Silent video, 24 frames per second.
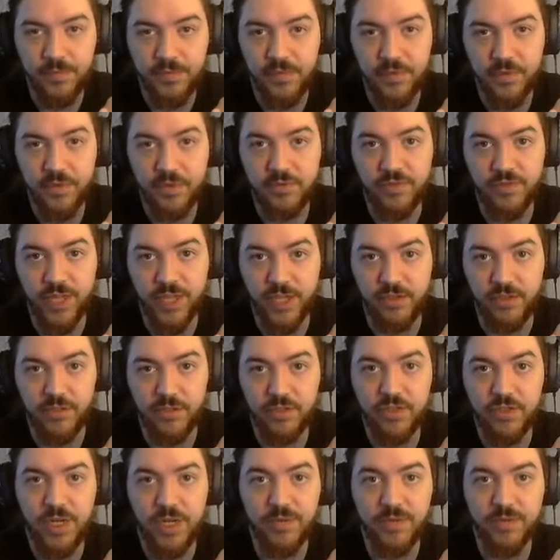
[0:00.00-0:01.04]
vehicles
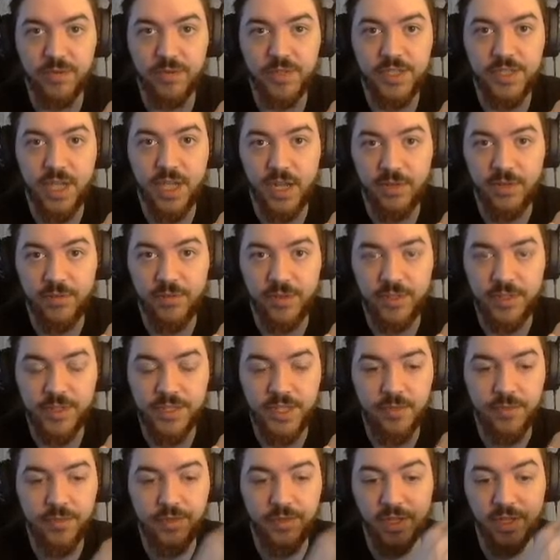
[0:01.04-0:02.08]
drop from the sky, for
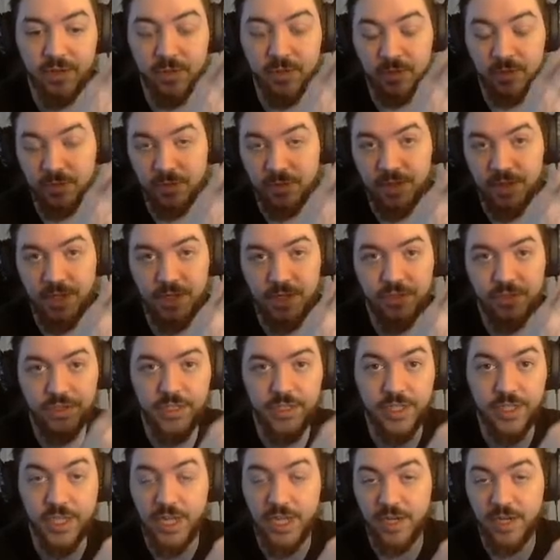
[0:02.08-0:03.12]
example. That would be really
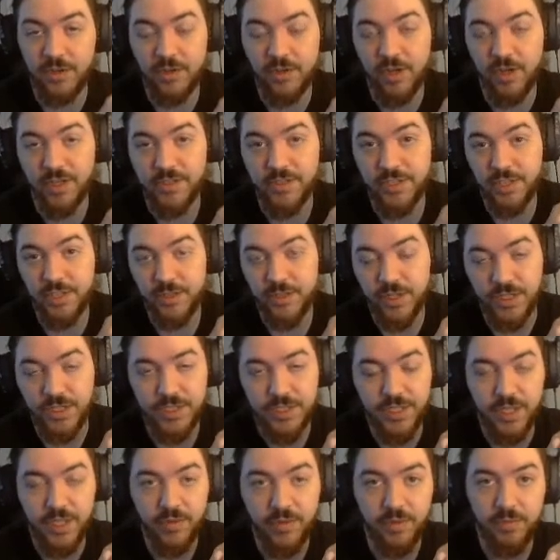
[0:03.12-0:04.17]
interesting. I don't know how serious
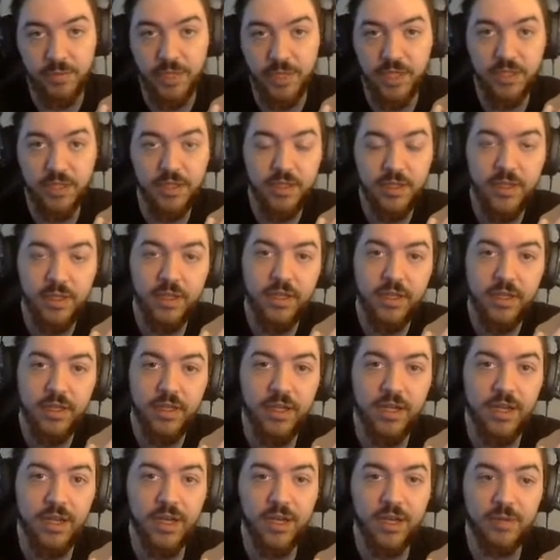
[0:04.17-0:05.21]
that would be,
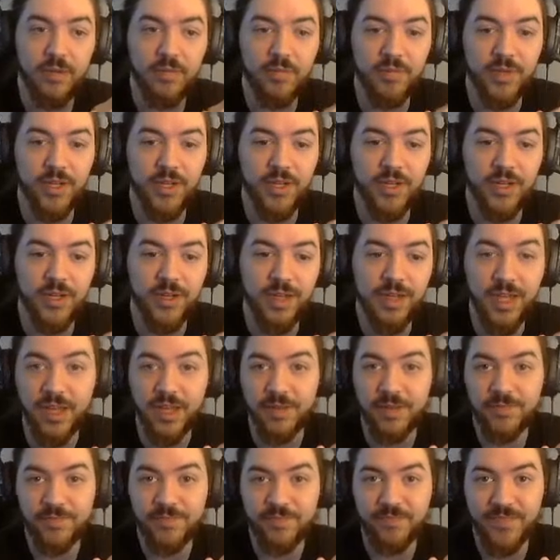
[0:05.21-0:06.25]
but yeah.
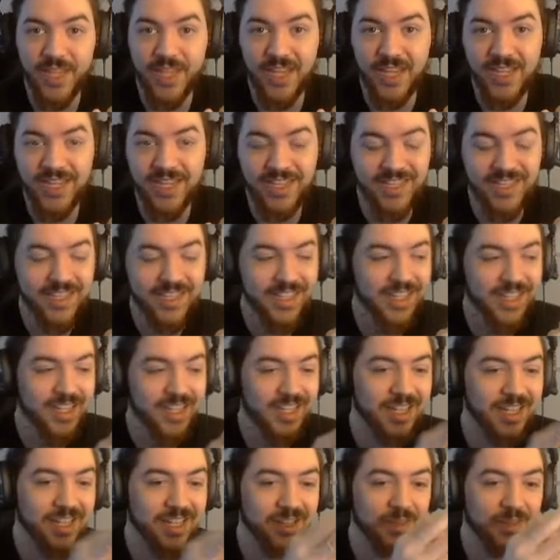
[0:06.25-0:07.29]

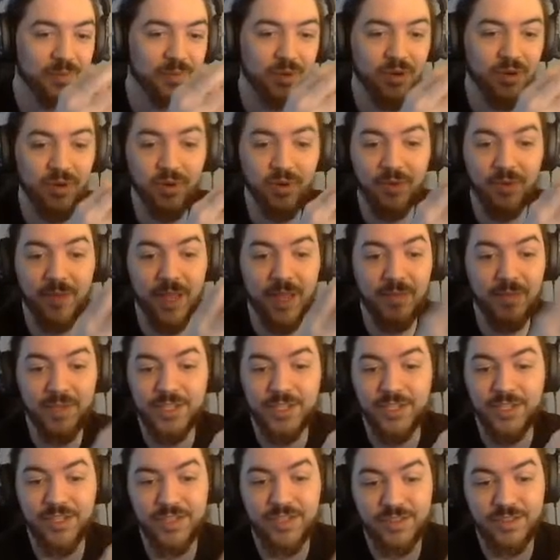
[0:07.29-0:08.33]
The point, or maybe
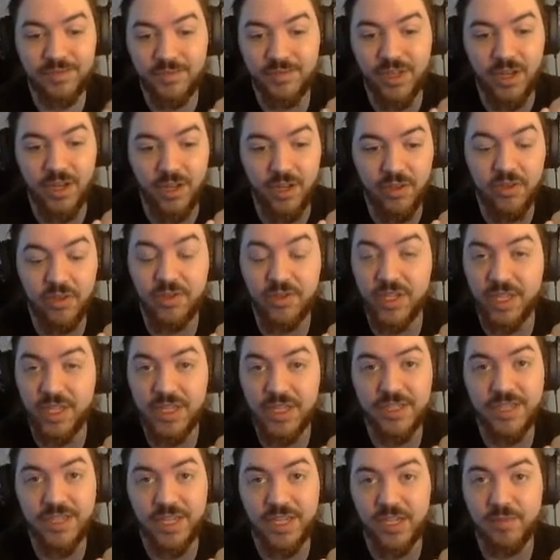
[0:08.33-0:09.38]
just, you can get a
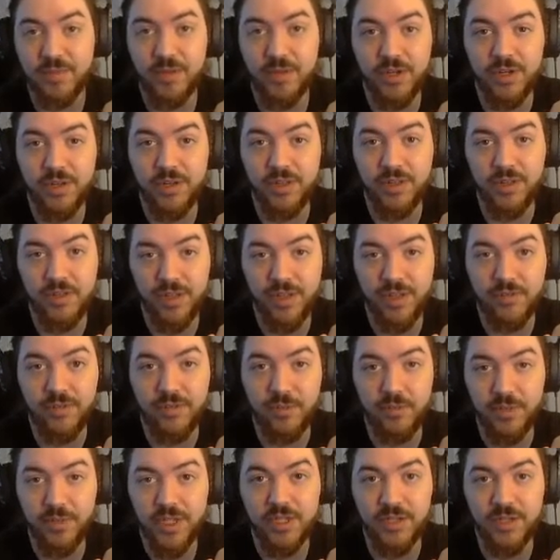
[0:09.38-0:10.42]
tank up onto the cliff in
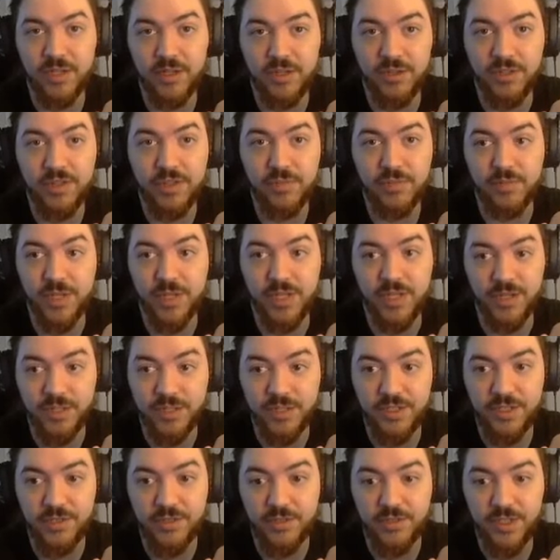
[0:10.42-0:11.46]
Blood Gulch
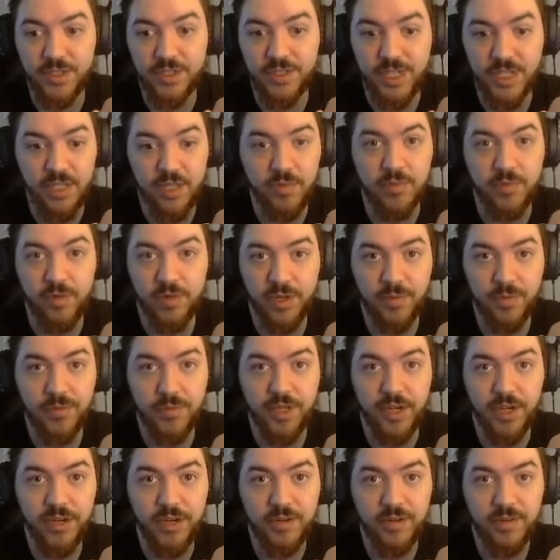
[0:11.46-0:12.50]
because you can teleport up
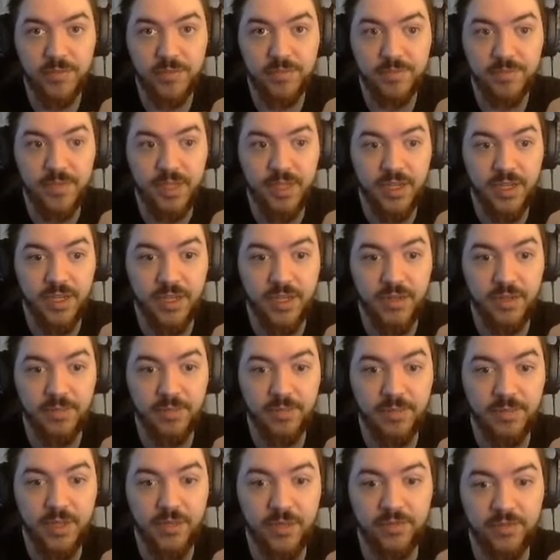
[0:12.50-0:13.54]
there.
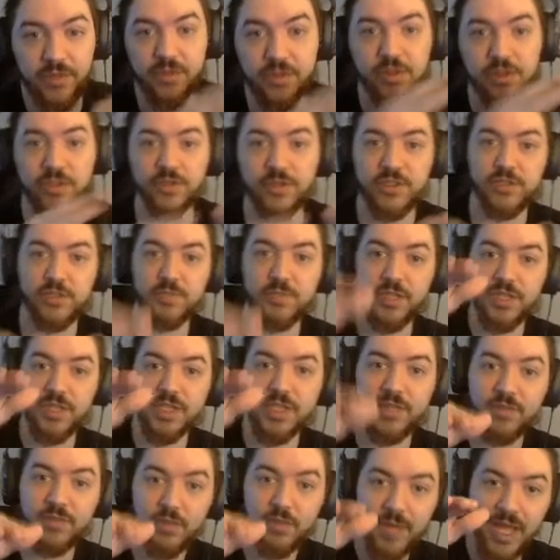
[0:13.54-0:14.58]
If you could do a split
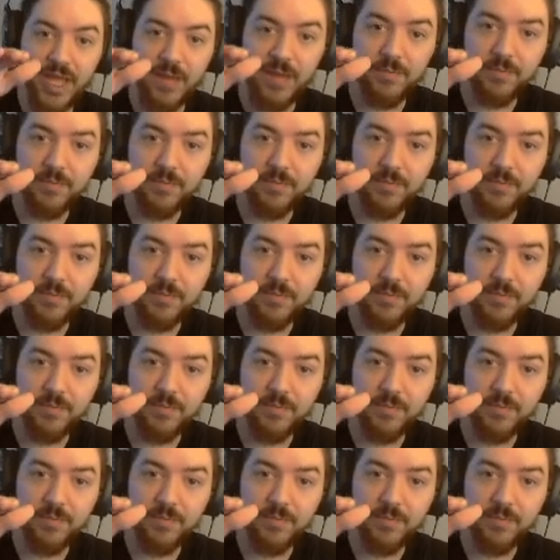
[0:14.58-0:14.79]
level map,